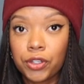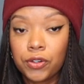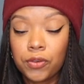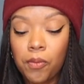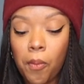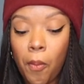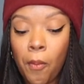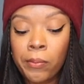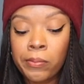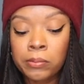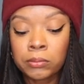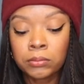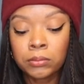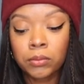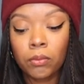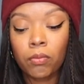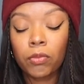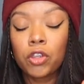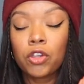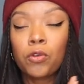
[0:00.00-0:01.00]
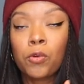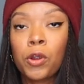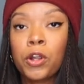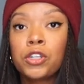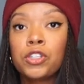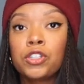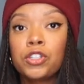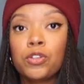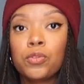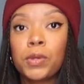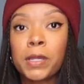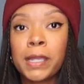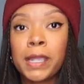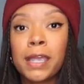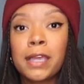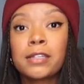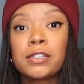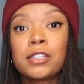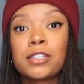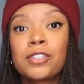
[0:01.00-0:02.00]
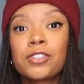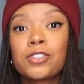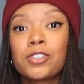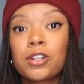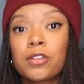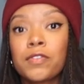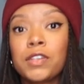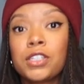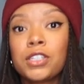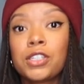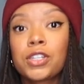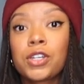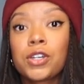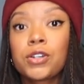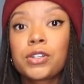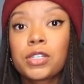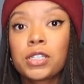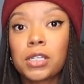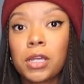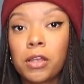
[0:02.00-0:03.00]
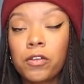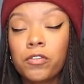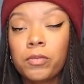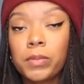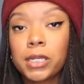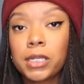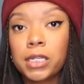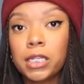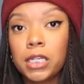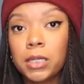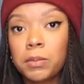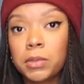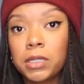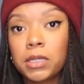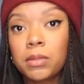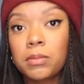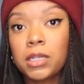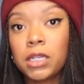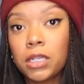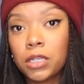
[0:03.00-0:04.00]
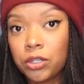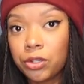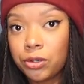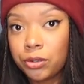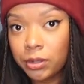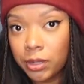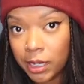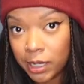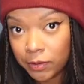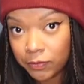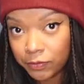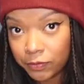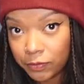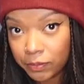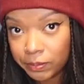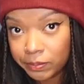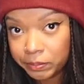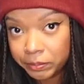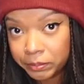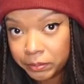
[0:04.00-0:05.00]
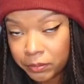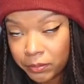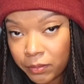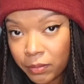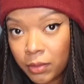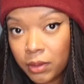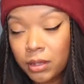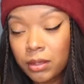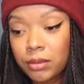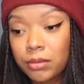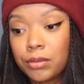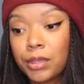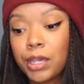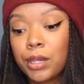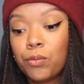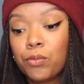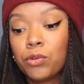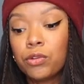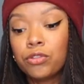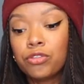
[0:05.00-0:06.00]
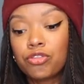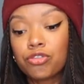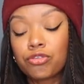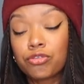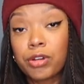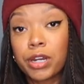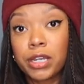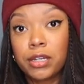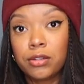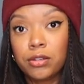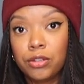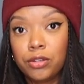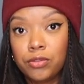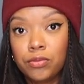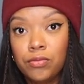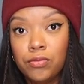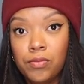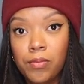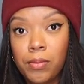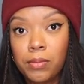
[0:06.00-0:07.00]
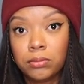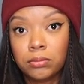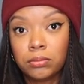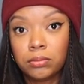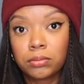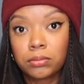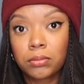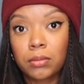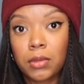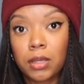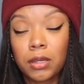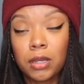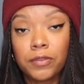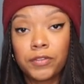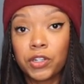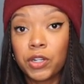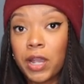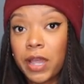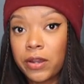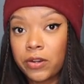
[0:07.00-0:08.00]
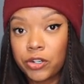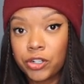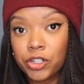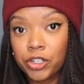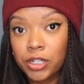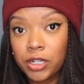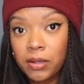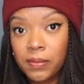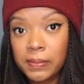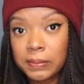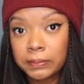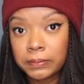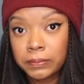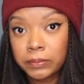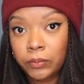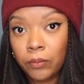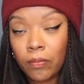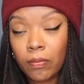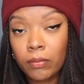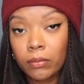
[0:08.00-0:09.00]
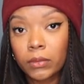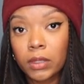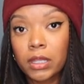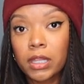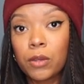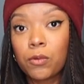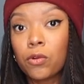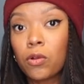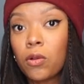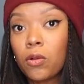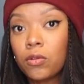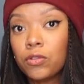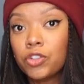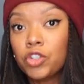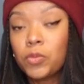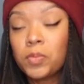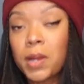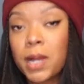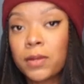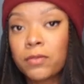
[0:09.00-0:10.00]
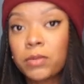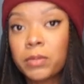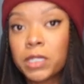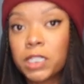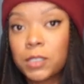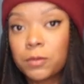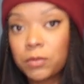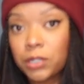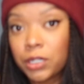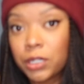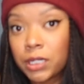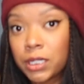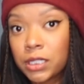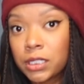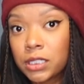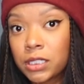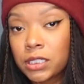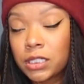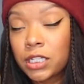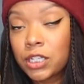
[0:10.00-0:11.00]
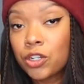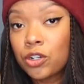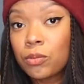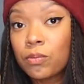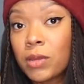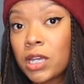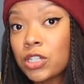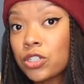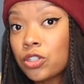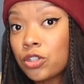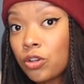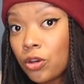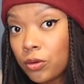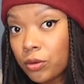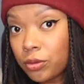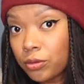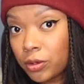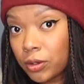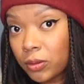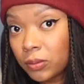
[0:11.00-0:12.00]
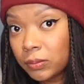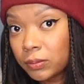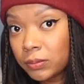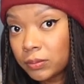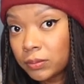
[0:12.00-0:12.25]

you, you are doing a disservice to yourself by keeping them in your life. They will drain you of your energy, and they will hold you back from experiences that you're meant to go through.